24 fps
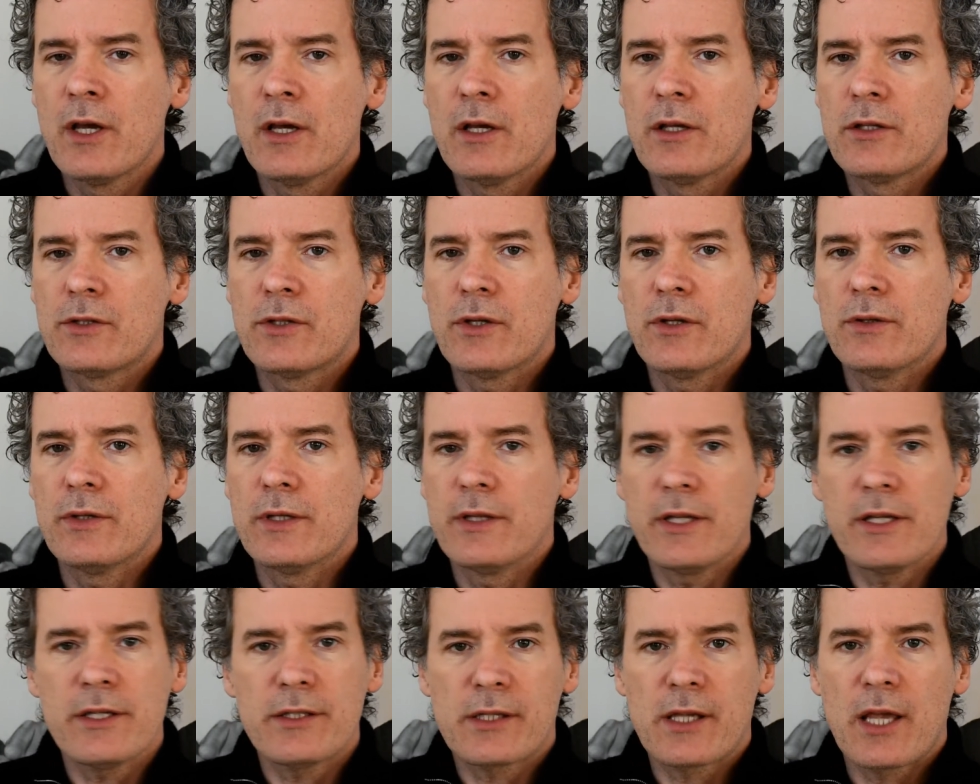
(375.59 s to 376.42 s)
So in
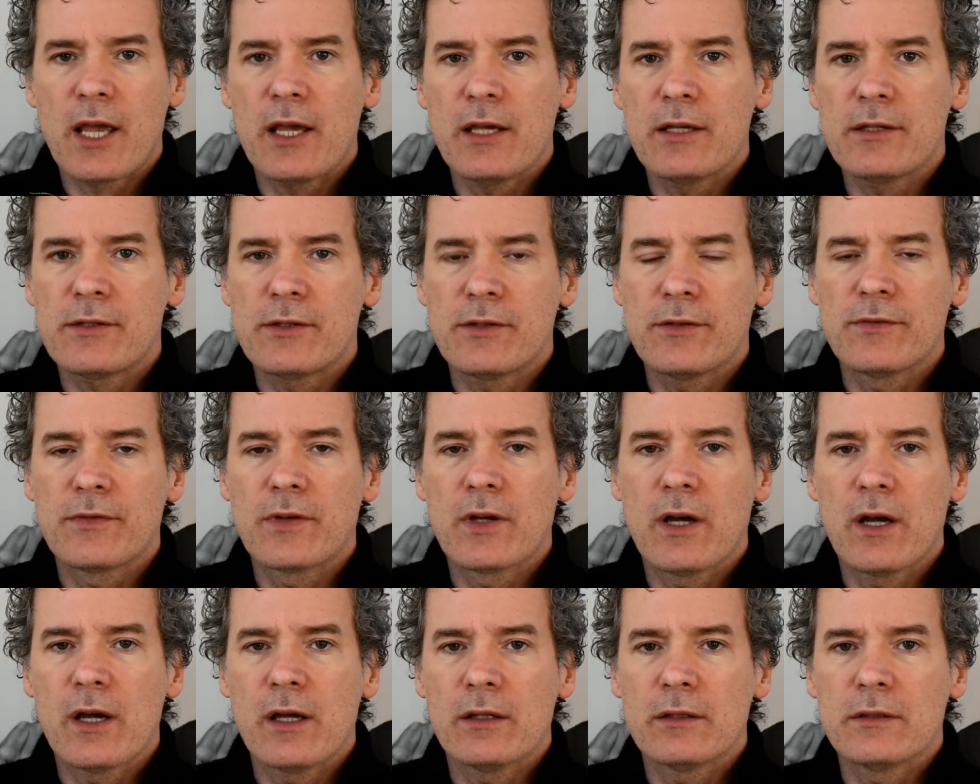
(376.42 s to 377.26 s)
this case, you've
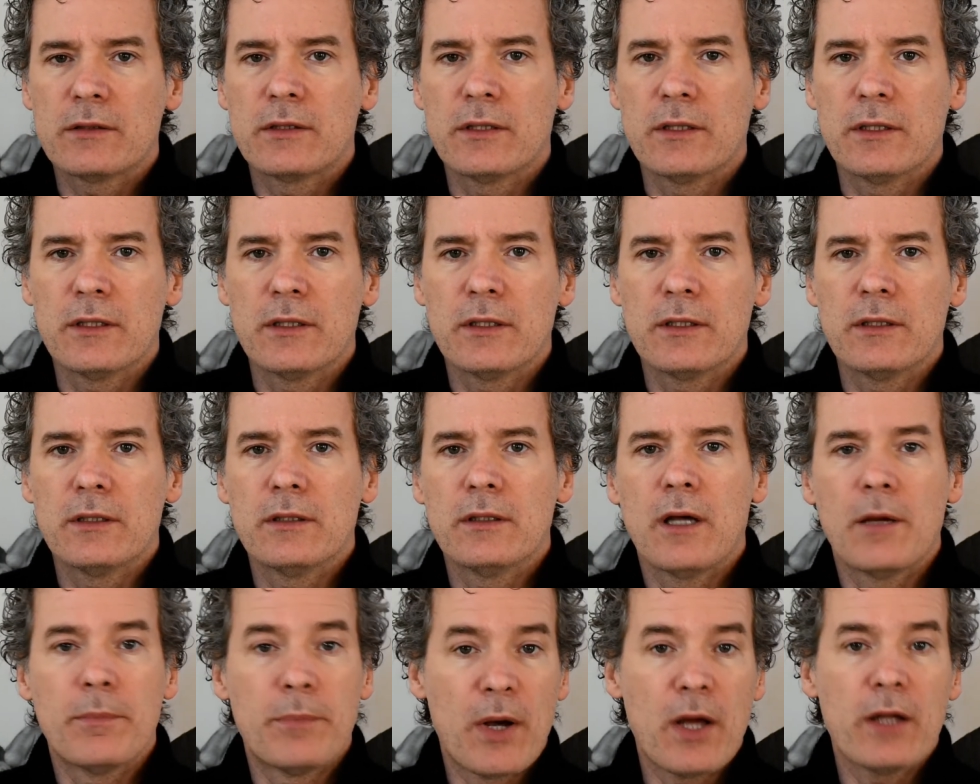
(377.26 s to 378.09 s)
got uh,
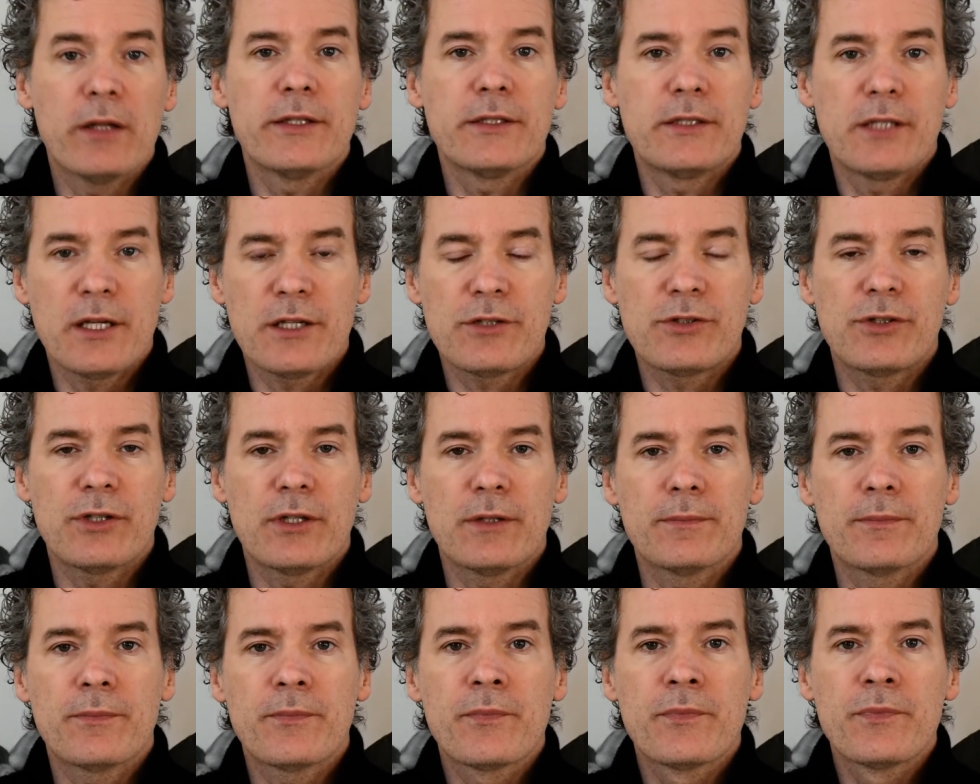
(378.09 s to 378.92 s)
a
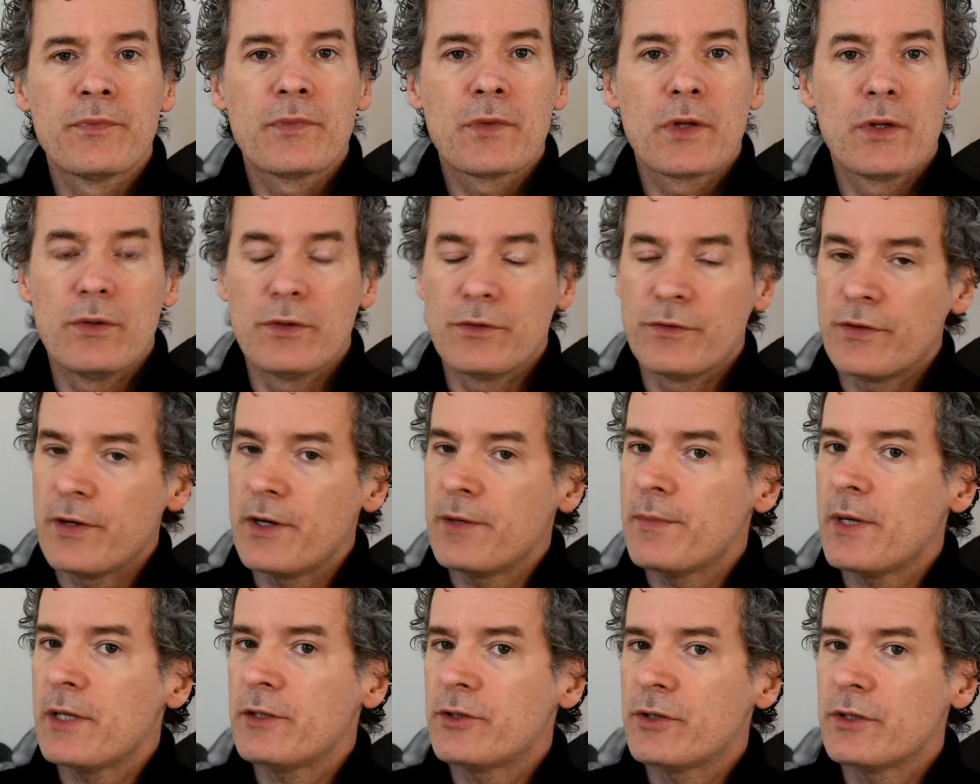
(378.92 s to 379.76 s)
politician who's very
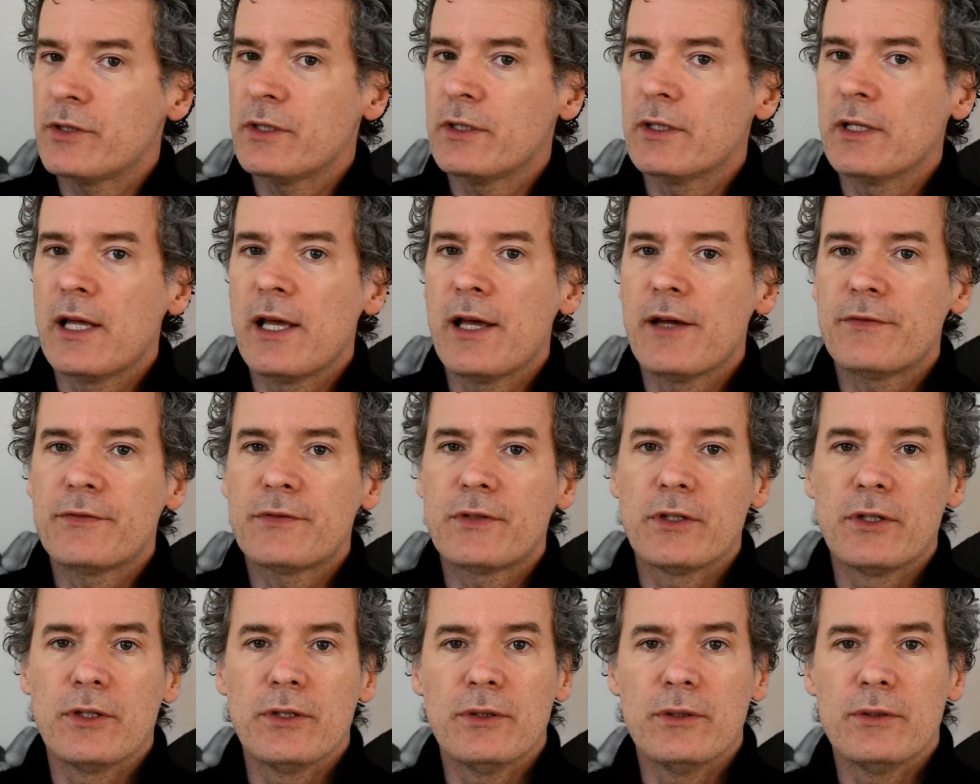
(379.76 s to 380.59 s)
much on the
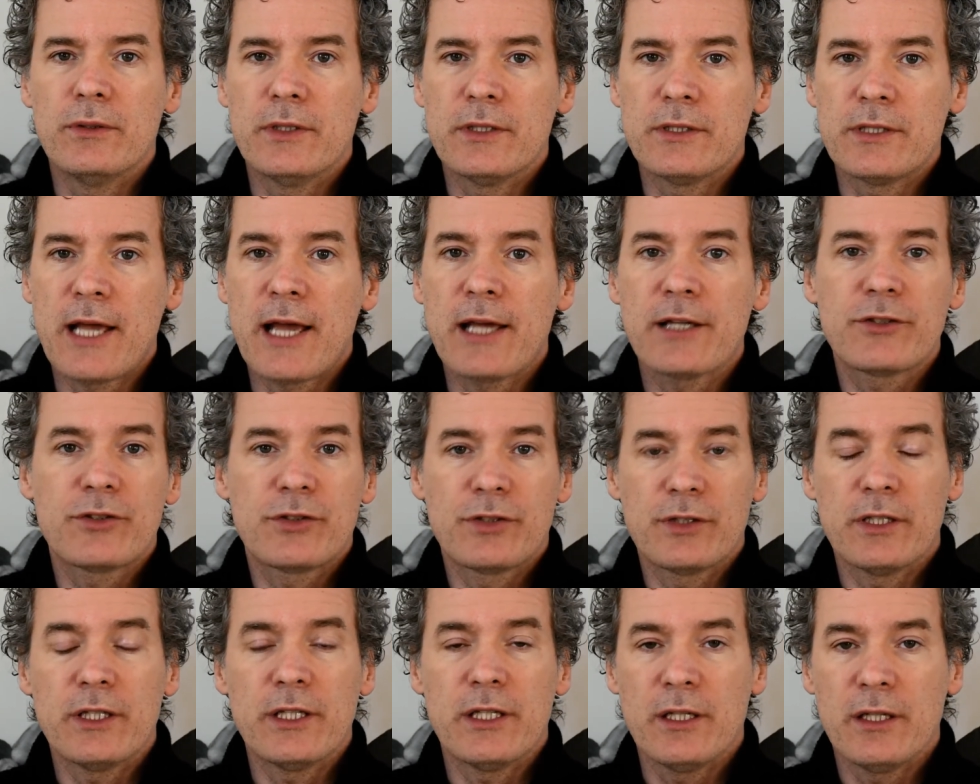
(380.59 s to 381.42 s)
left, who is
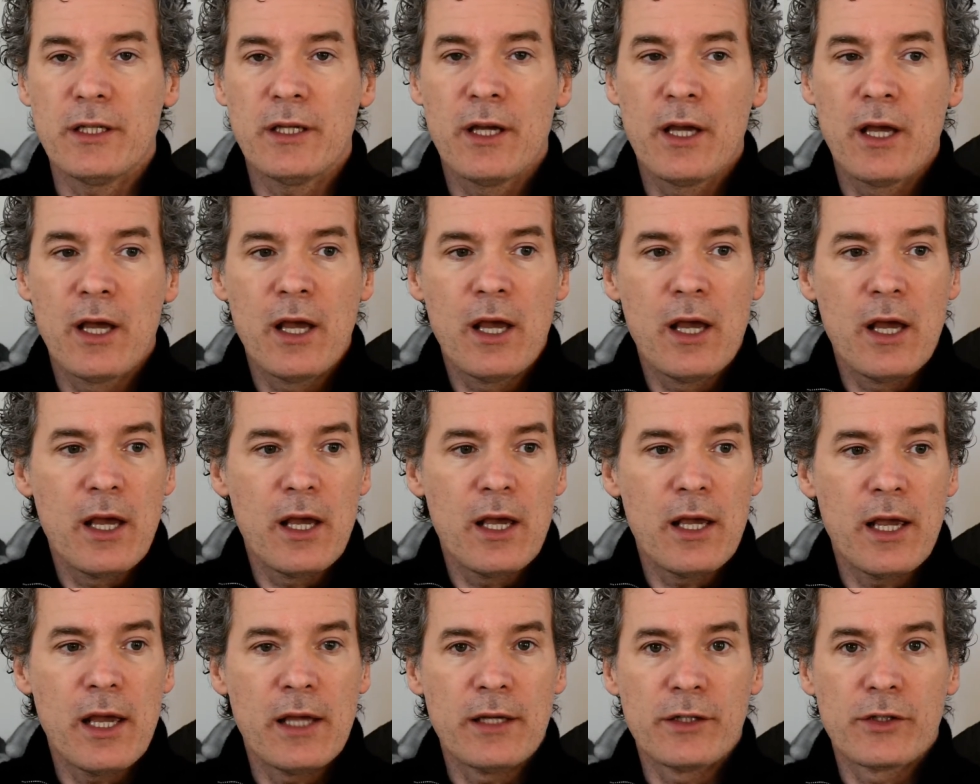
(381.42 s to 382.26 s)
actually
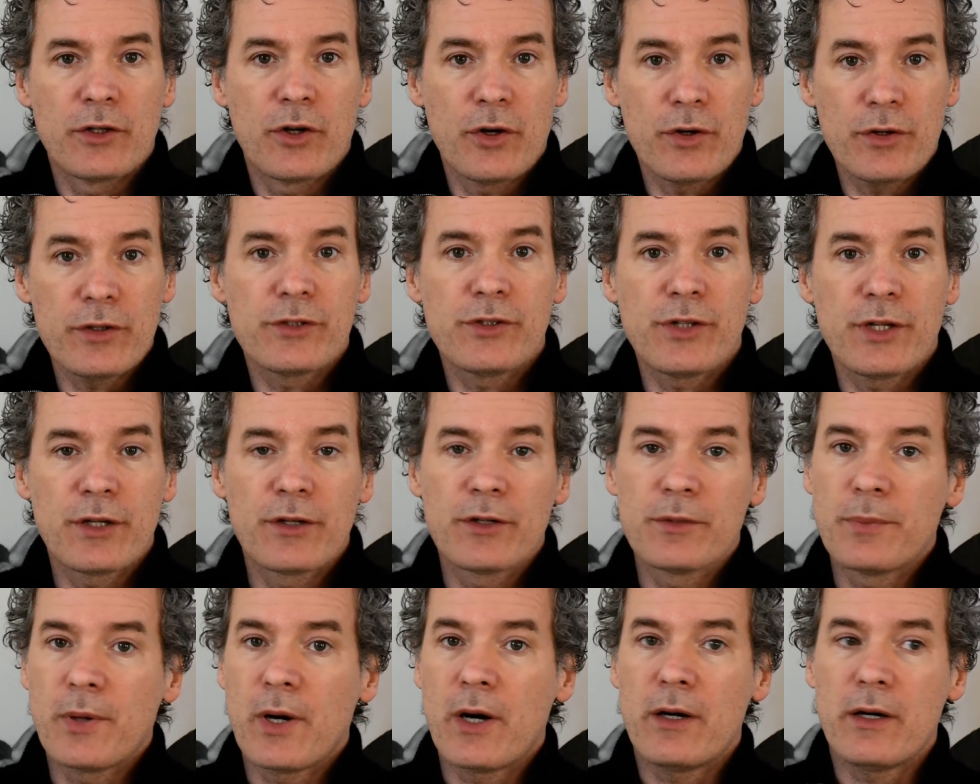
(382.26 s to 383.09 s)
encouraging
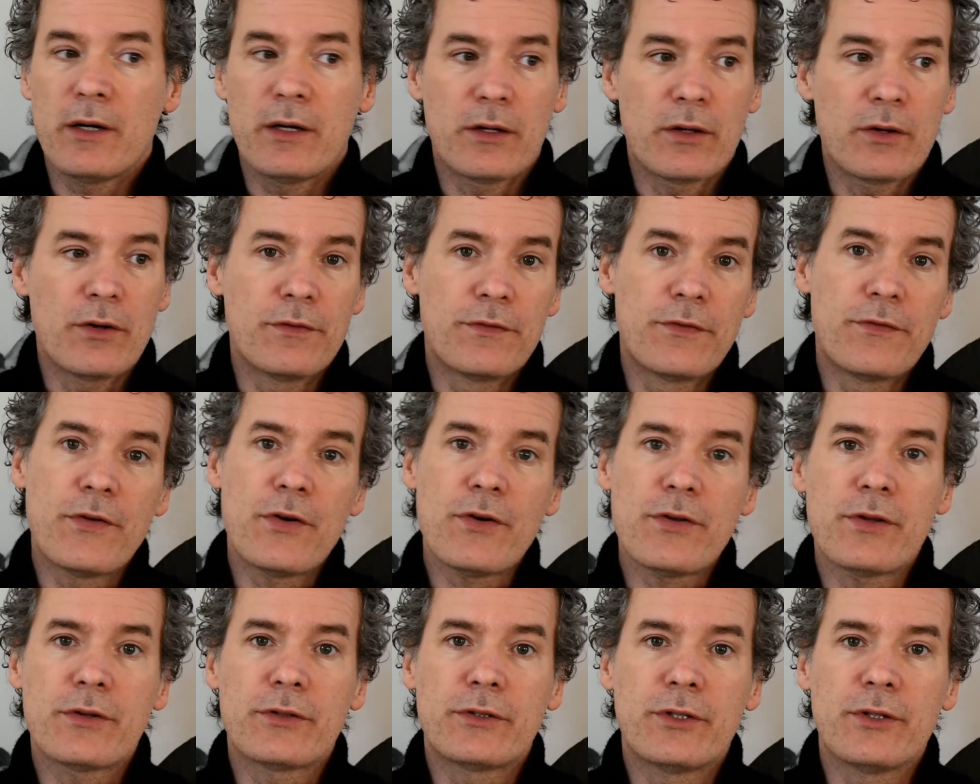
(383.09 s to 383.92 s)
her party to go
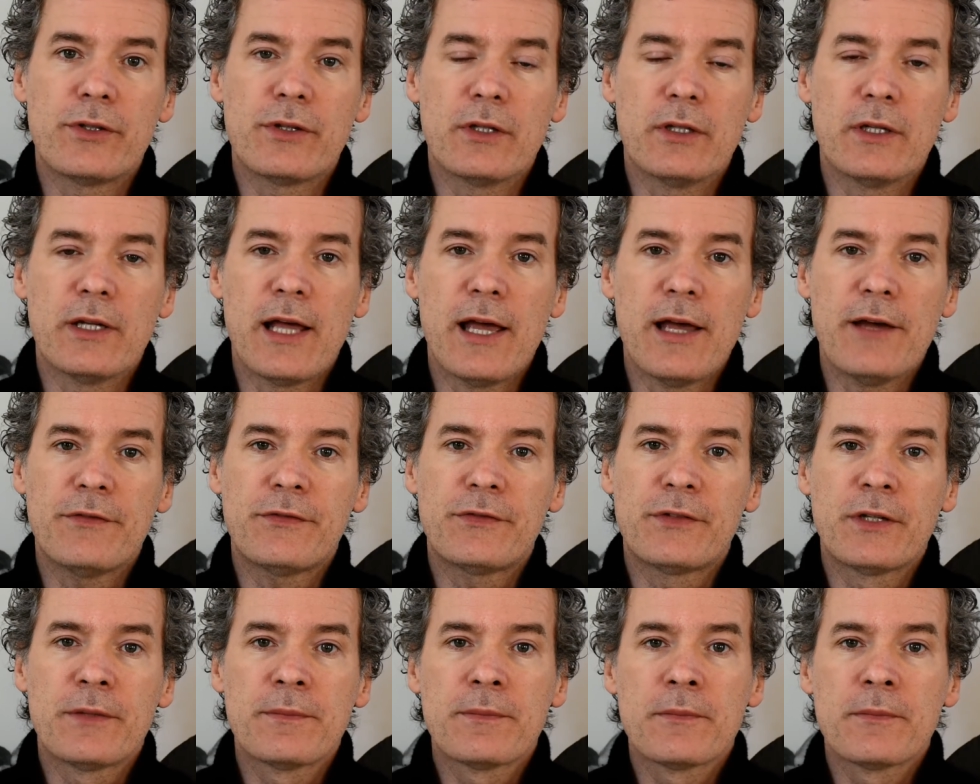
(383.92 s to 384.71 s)
further to the left,